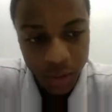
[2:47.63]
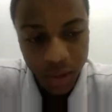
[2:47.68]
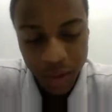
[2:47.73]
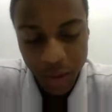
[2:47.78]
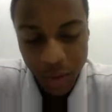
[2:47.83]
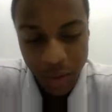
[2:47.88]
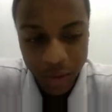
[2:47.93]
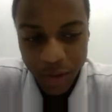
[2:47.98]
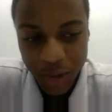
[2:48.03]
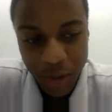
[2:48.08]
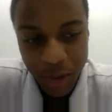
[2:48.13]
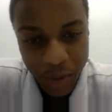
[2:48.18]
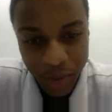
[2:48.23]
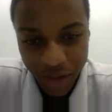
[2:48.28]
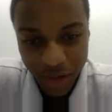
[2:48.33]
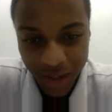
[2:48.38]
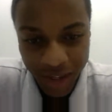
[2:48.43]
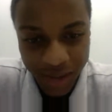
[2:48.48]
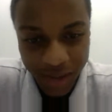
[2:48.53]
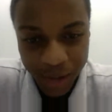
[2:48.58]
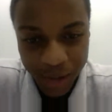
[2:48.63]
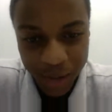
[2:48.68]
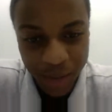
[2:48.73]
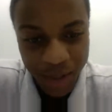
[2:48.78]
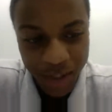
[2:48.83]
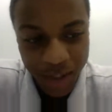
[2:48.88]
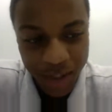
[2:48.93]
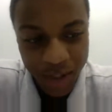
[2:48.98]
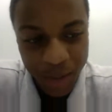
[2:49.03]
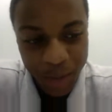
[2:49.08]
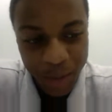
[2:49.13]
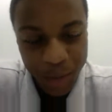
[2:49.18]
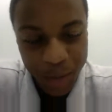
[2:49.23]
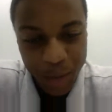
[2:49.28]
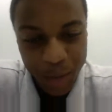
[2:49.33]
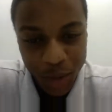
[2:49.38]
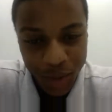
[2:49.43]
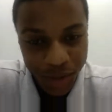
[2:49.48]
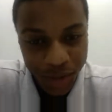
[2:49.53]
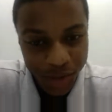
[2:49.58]
I know you told me not to make it
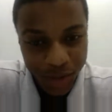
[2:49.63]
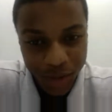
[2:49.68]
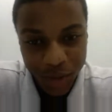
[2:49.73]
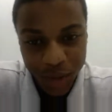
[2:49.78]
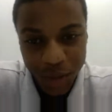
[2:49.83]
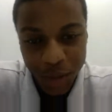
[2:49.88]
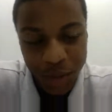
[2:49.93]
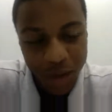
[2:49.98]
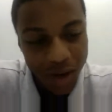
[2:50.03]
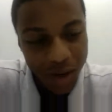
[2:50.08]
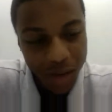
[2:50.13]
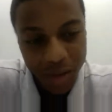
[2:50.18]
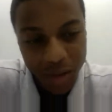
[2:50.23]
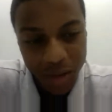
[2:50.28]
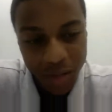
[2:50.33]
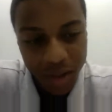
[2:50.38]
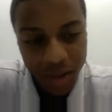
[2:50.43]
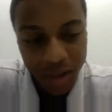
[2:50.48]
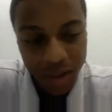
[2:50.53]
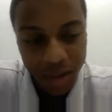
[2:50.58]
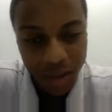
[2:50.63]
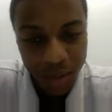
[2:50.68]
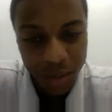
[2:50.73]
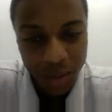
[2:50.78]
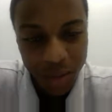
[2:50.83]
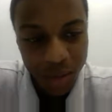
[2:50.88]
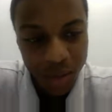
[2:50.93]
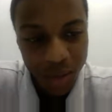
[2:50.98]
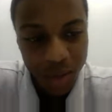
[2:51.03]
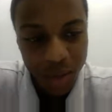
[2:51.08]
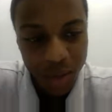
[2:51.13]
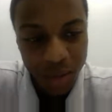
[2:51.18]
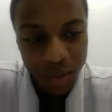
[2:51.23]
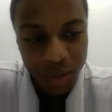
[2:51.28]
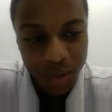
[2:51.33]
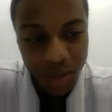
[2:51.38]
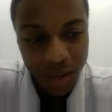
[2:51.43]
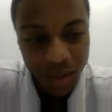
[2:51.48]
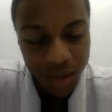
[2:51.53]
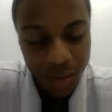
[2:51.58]
pretty general, but I want to make it a
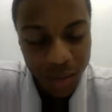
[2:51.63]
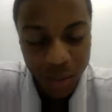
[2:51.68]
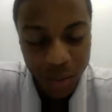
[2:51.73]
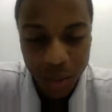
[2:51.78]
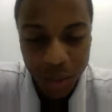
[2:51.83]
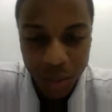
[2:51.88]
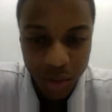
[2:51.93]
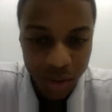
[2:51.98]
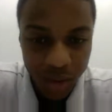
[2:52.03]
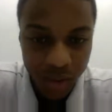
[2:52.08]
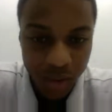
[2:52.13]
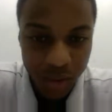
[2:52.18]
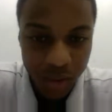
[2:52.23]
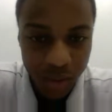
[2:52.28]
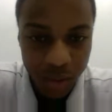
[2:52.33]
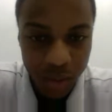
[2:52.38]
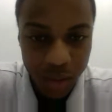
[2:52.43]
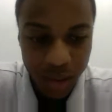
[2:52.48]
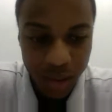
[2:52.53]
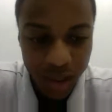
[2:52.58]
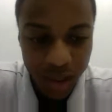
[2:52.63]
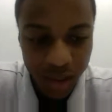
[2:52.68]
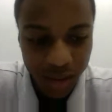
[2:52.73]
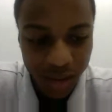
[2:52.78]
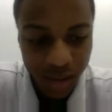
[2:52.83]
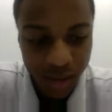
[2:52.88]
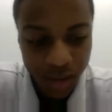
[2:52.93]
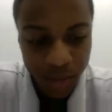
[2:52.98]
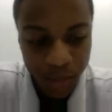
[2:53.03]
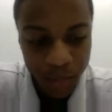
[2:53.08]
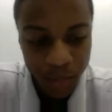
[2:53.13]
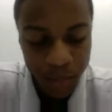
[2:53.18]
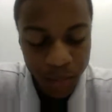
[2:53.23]
little more personal, because